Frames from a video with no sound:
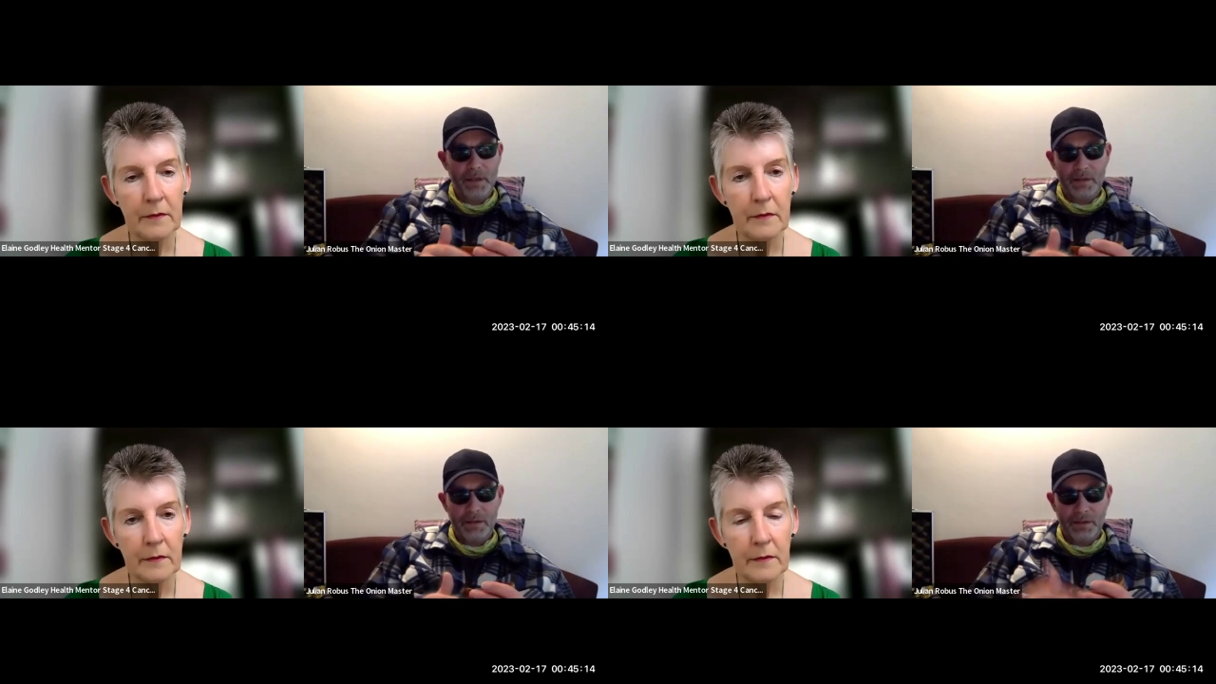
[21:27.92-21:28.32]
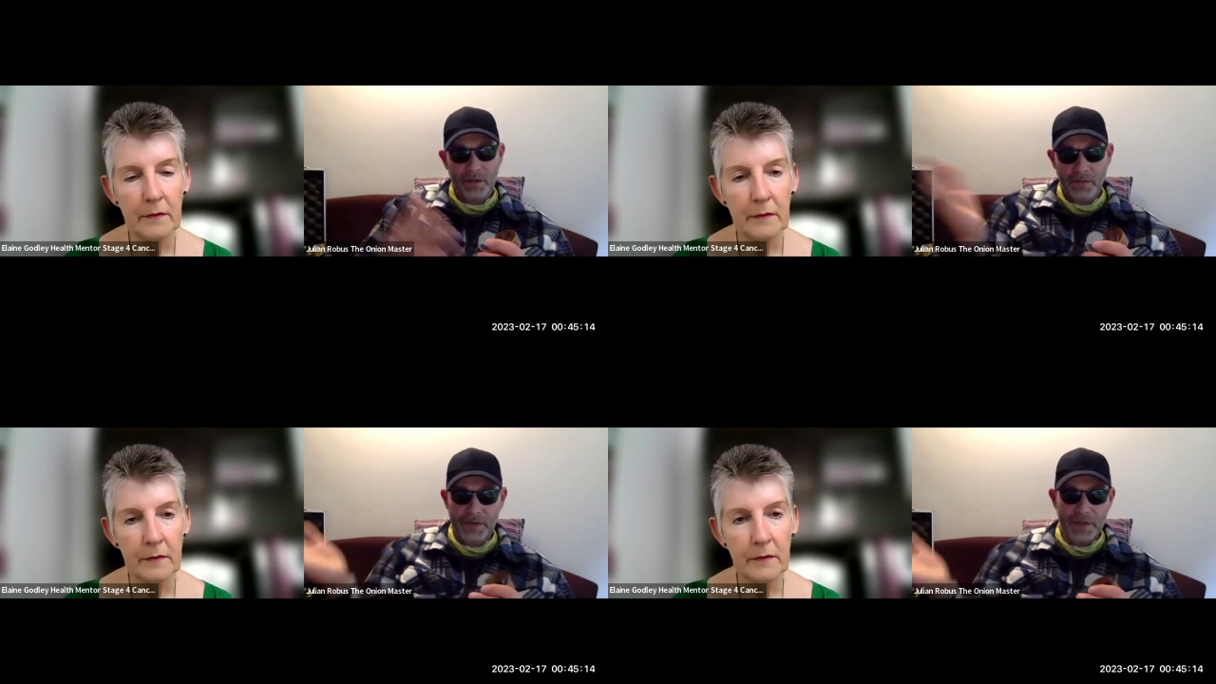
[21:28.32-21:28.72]
Speaker 1: So there's
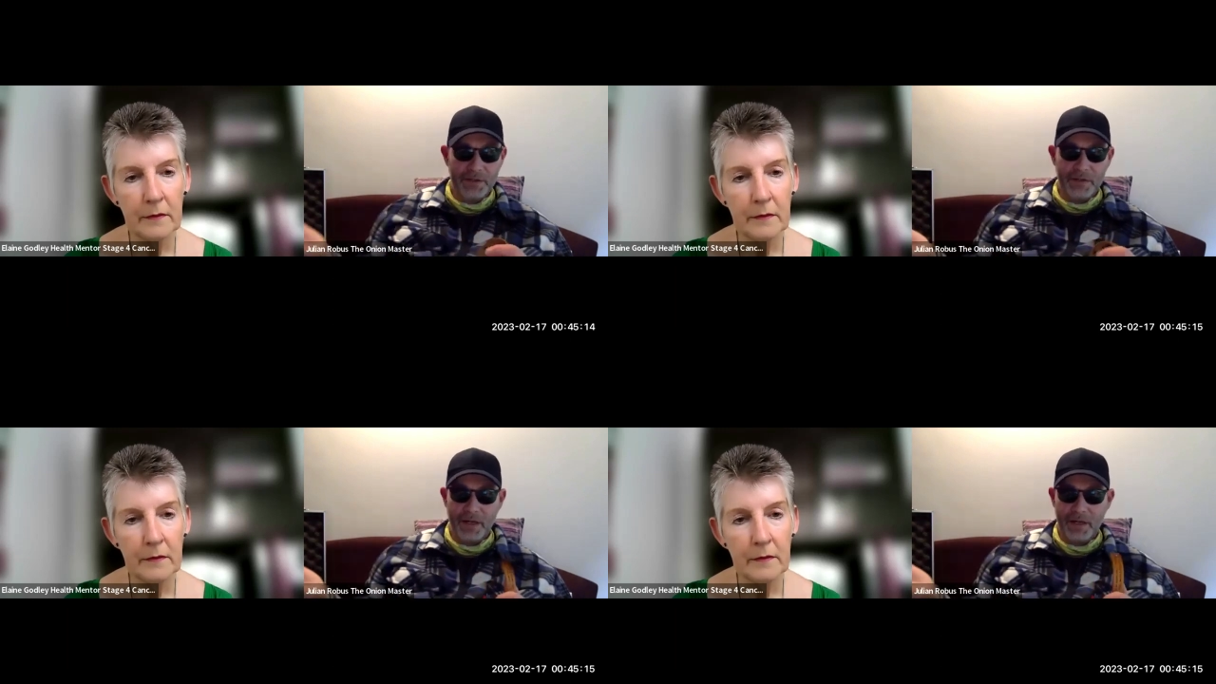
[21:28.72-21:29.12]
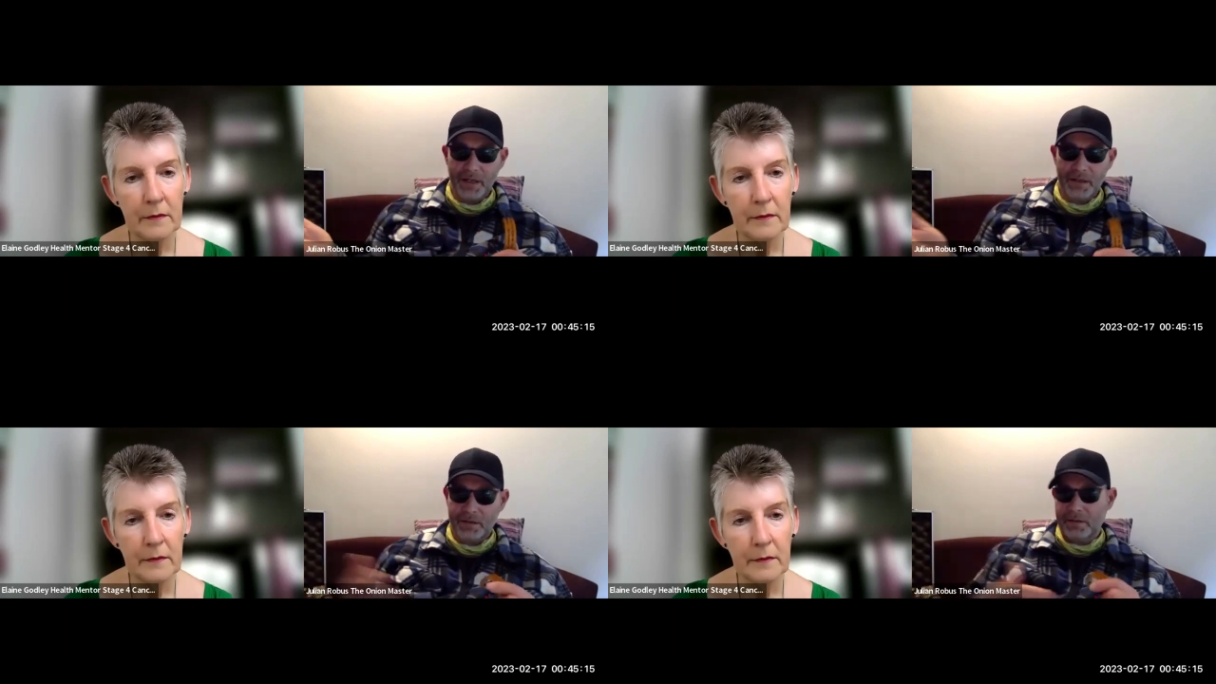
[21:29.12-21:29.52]
half a dozen
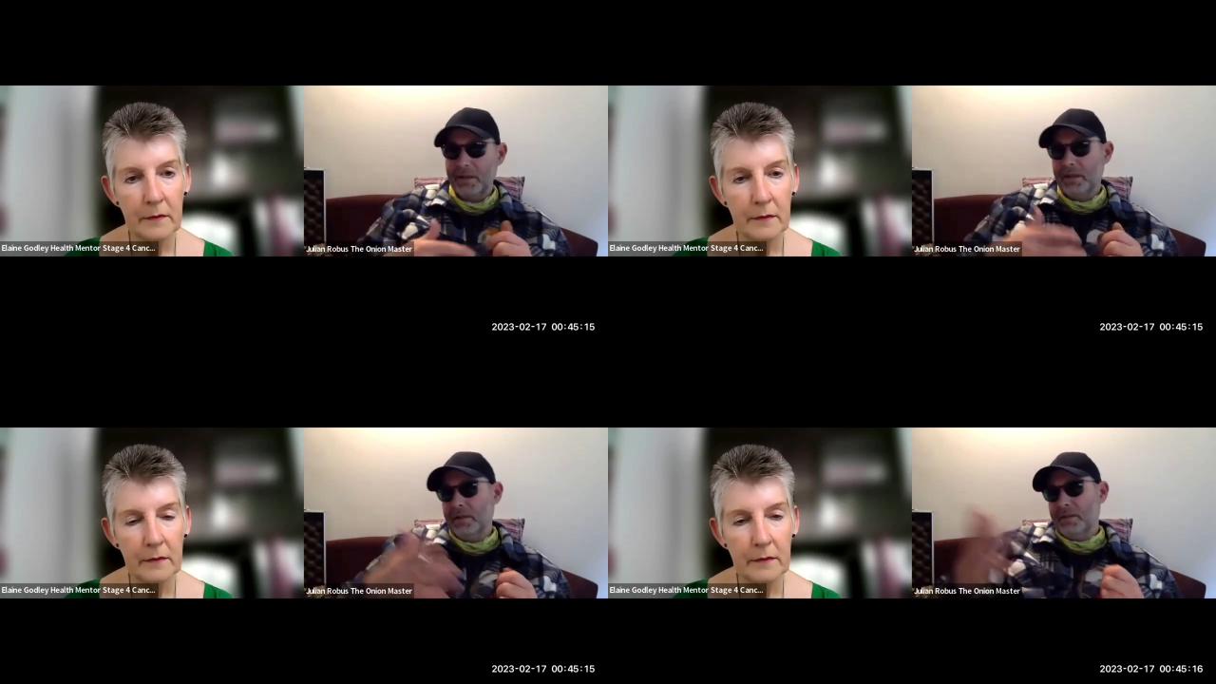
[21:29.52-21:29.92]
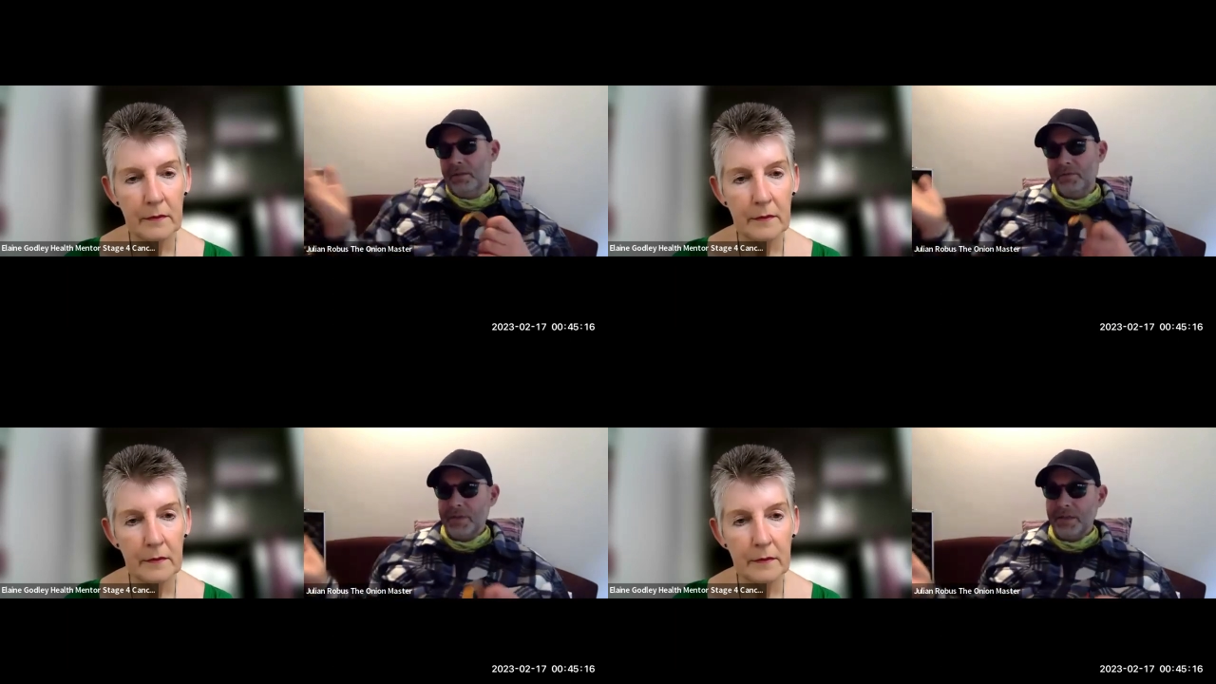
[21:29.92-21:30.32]
techniques. You're
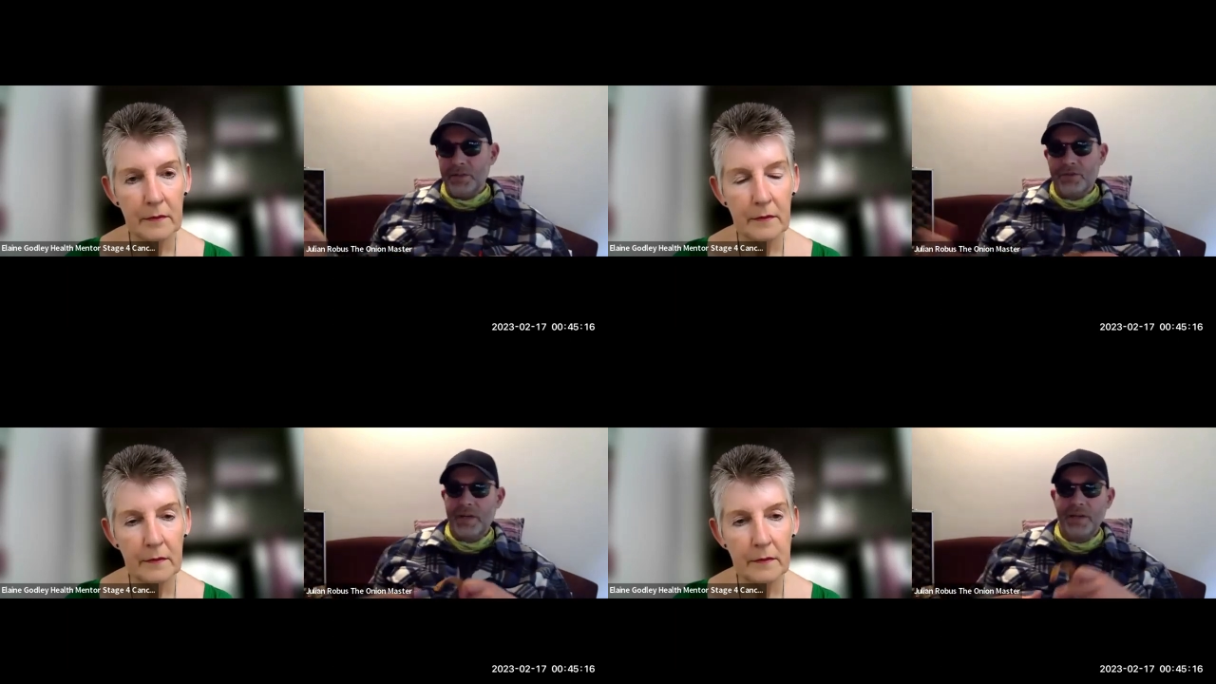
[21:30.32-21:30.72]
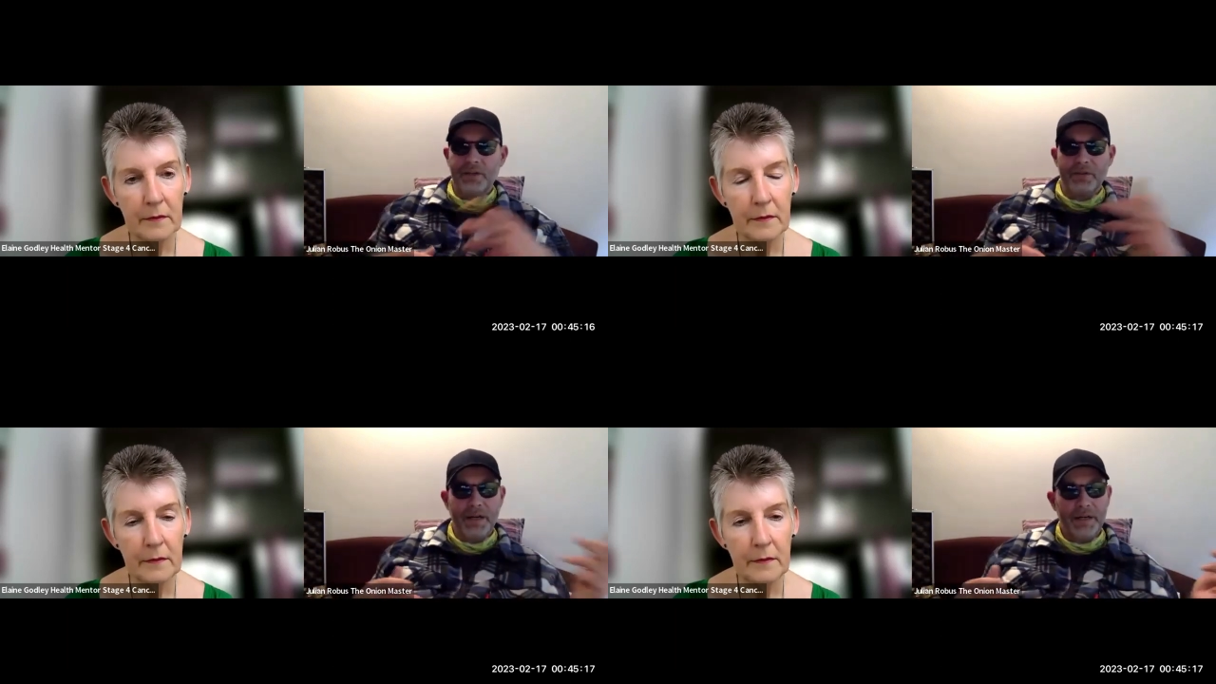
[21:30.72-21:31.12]
feeling stressed
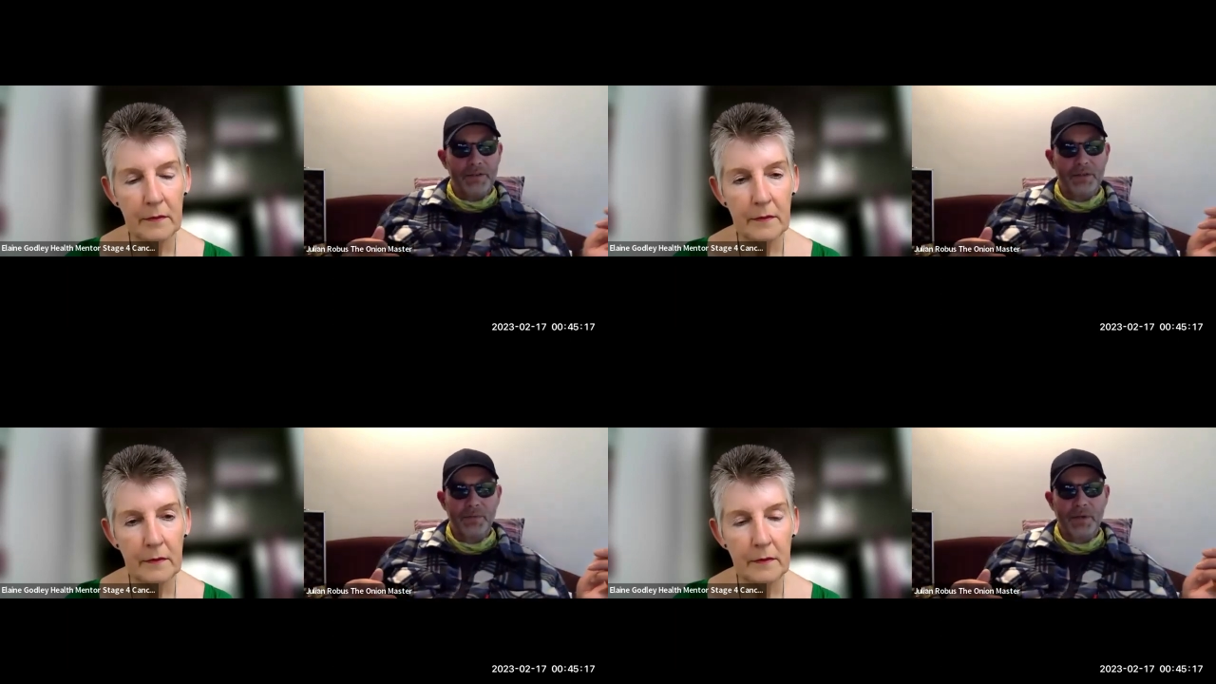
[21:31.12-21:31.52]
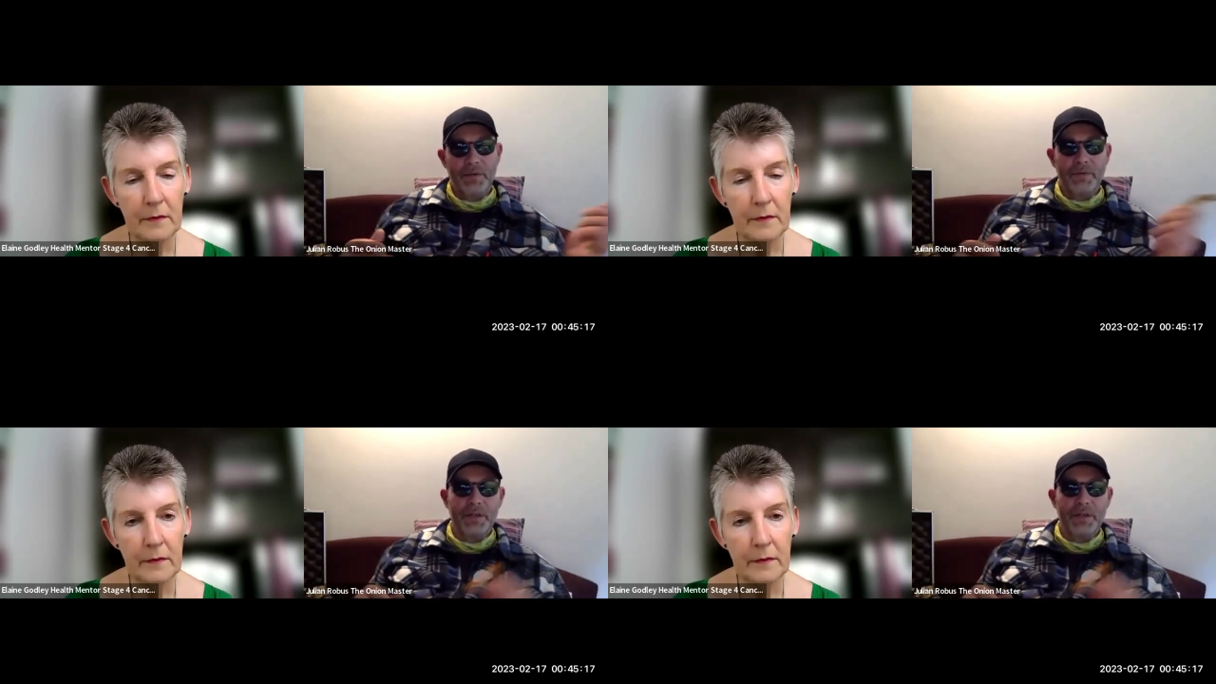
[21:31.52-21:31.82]
or anxious, whatever